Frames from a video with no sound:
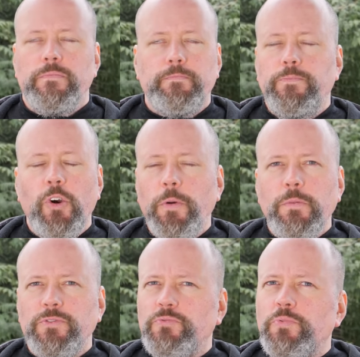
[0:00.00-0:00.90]
nobody
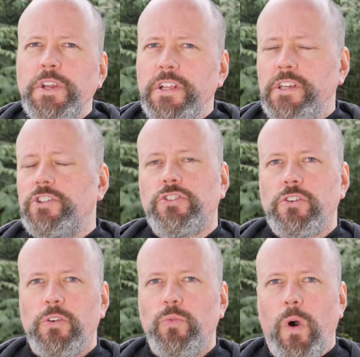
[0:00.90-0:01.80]
was really
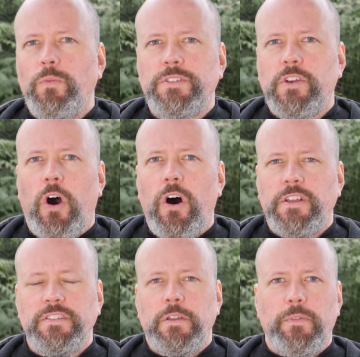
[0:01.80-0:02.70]
sure what was
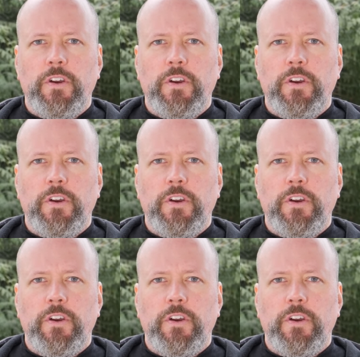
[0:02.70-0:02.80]
causing them.